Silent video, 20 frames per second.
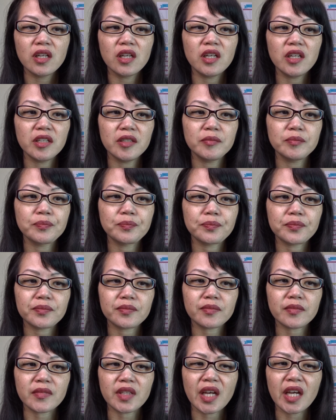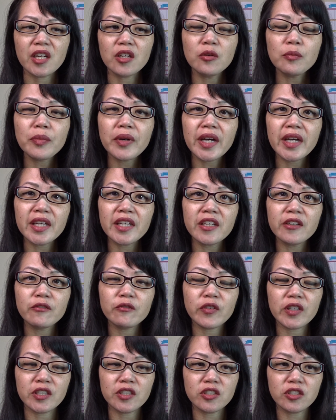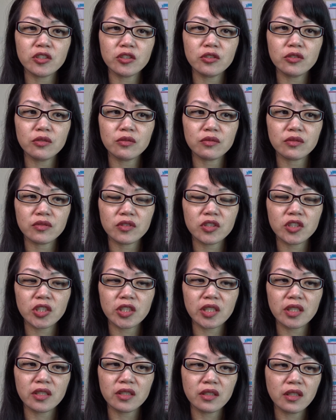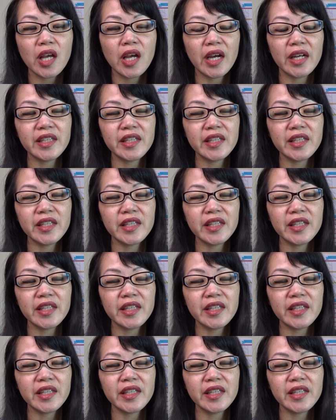I don't buy conventional chicken.